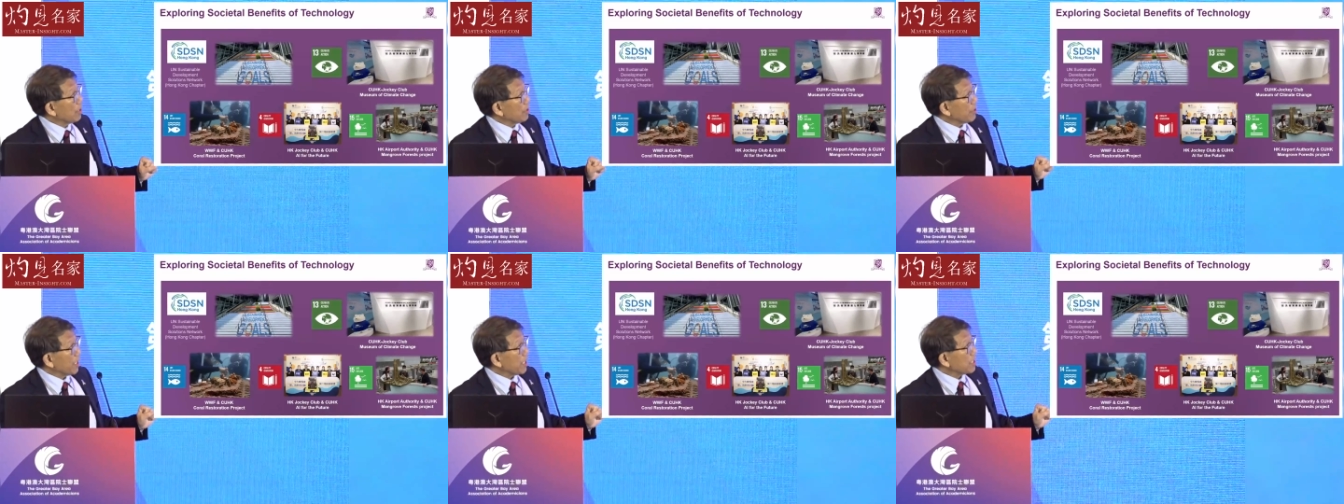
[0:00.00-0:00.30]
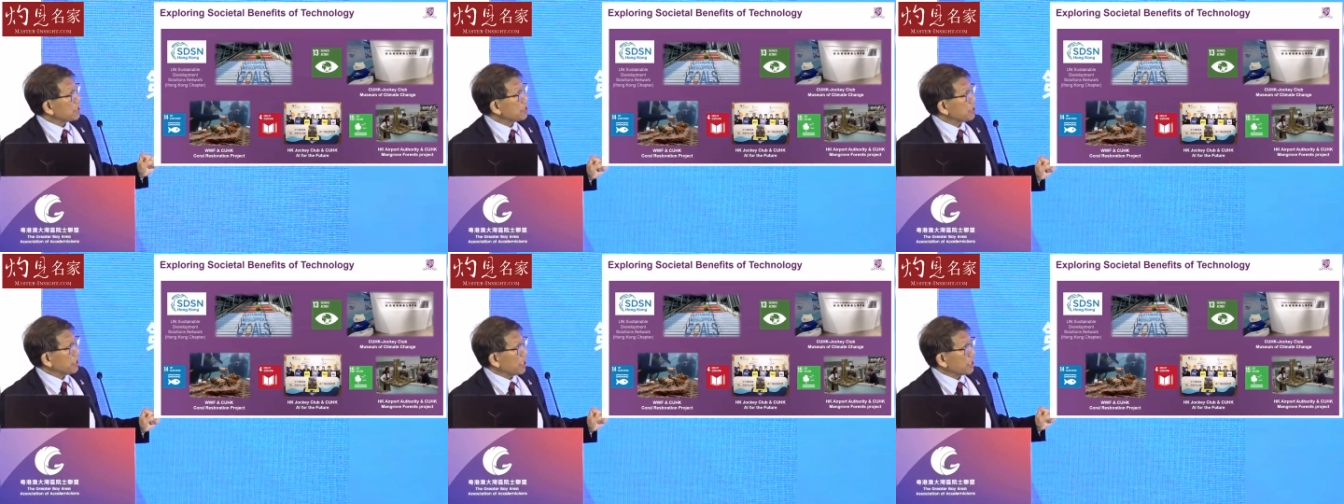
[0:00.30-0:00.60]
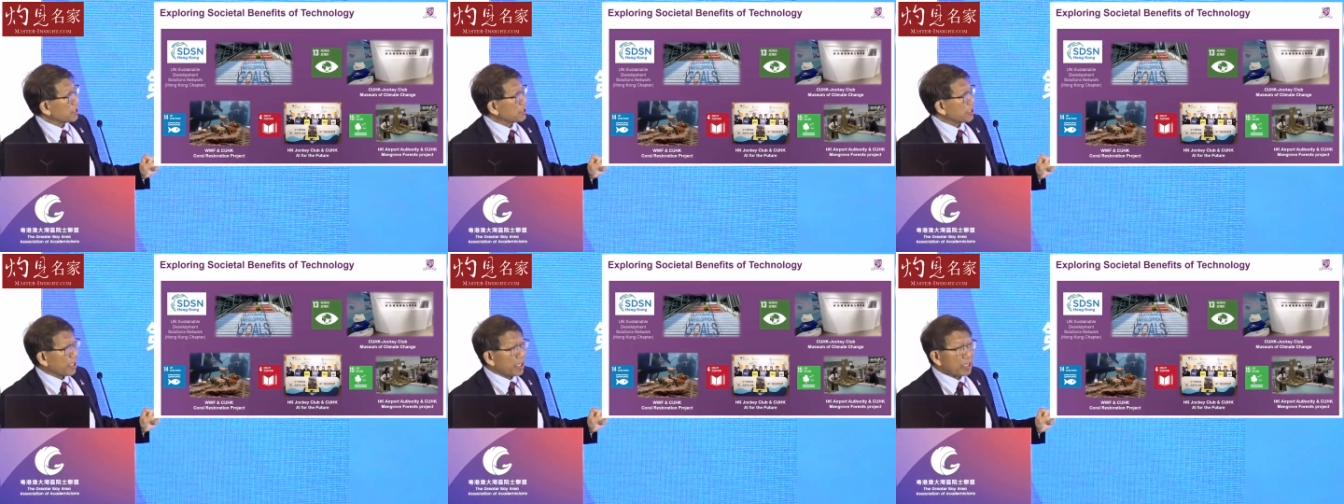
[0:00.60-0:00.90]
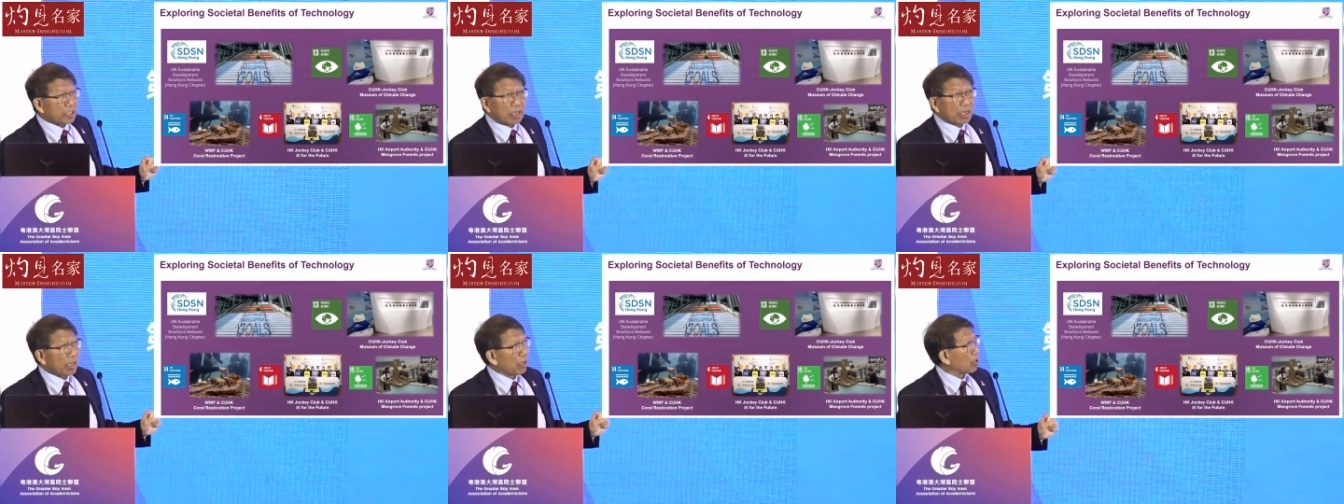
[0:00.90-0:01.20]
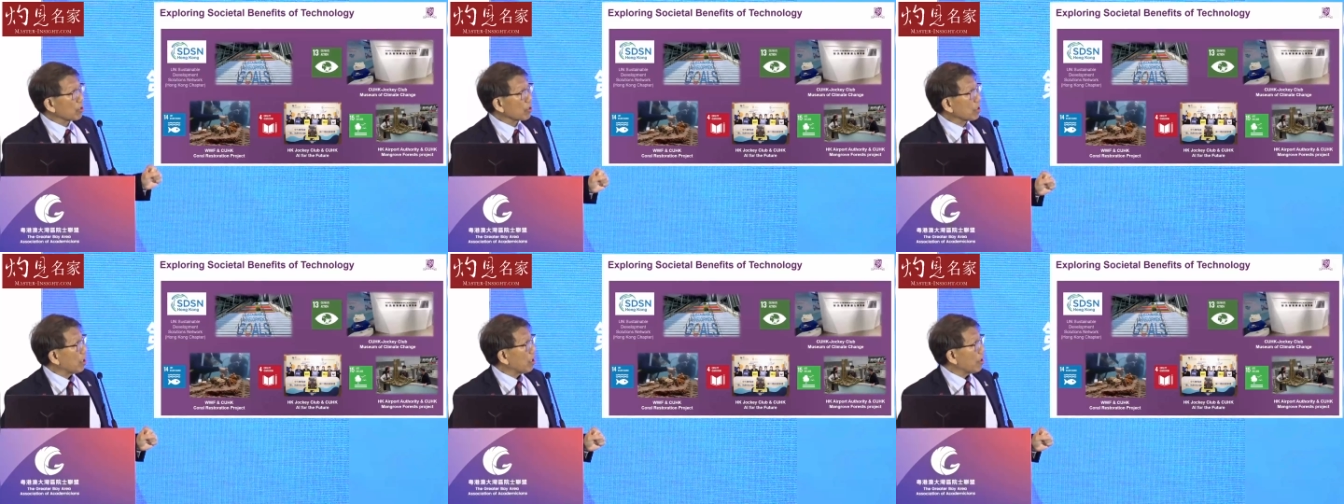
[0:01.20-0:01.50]
The SDSN
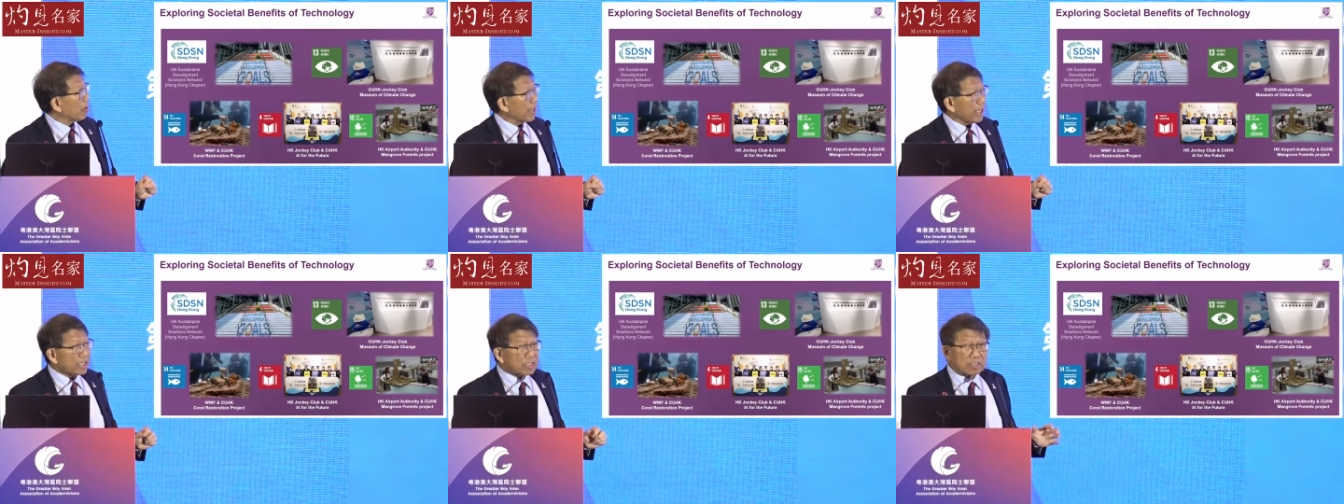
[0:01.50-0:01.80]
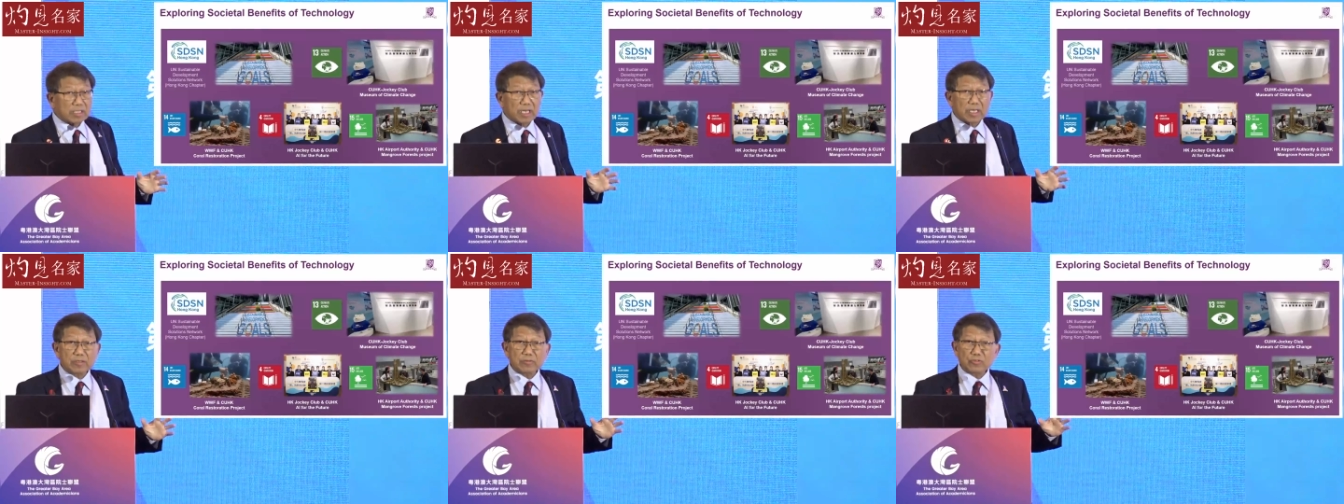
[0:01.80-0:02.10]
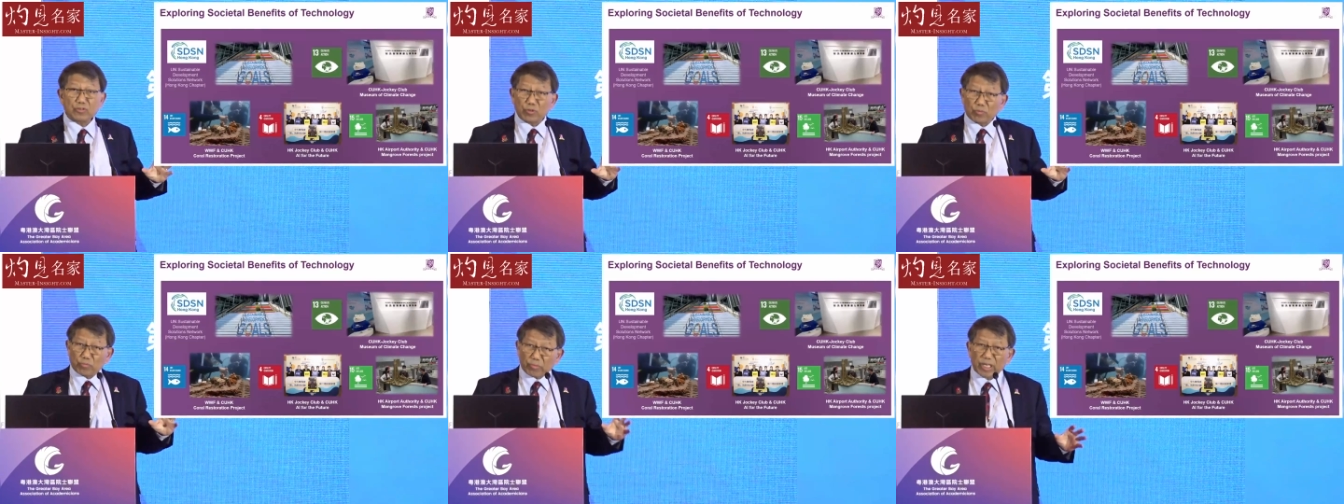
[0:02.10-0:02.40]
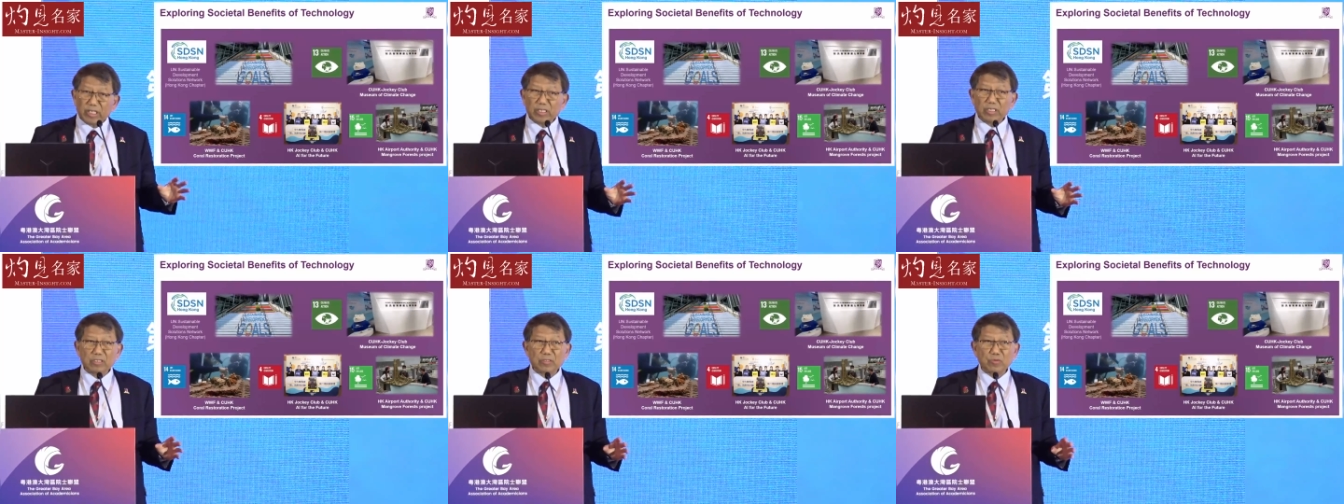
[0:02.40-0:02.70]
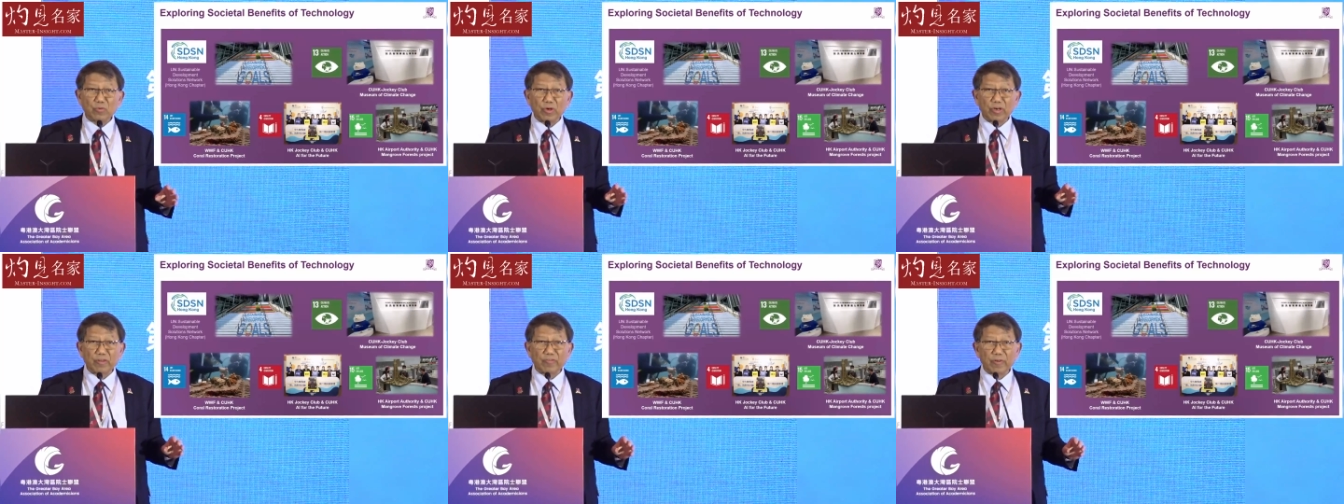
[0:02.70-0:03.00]
Hong Kong has done
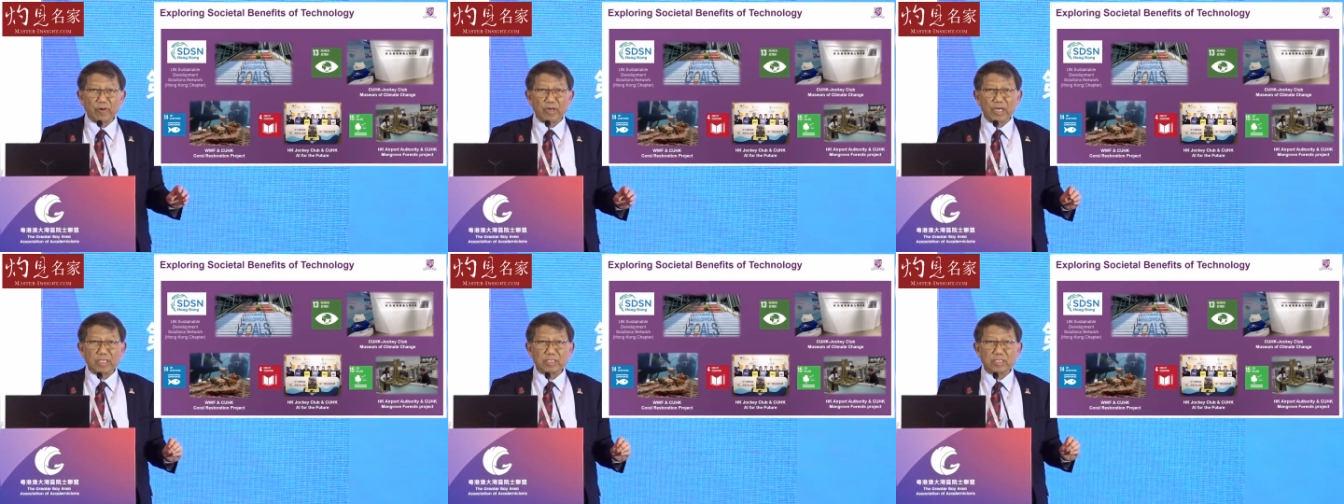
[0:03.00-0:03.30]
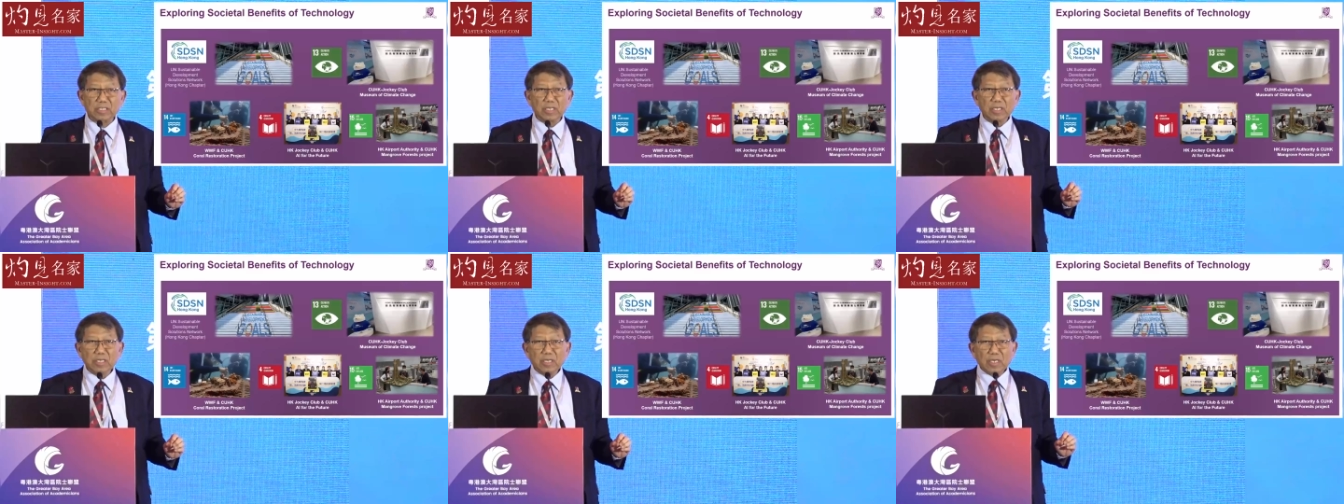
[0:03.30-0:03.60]
tremendous work for us,